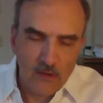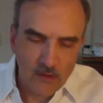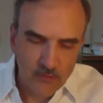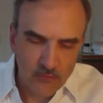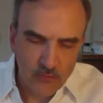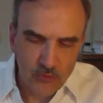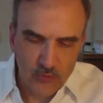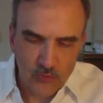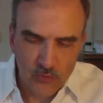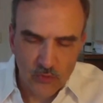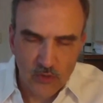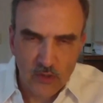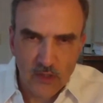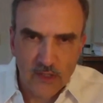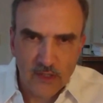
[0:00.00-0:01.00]

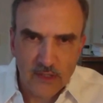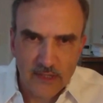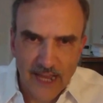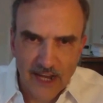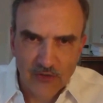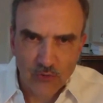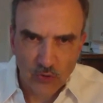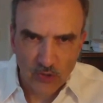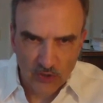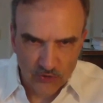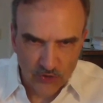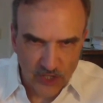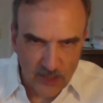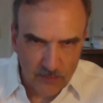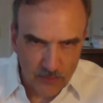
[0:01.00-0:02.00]
through actual
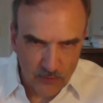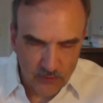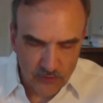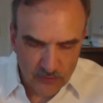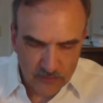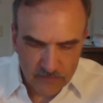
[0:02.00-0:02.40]
examples.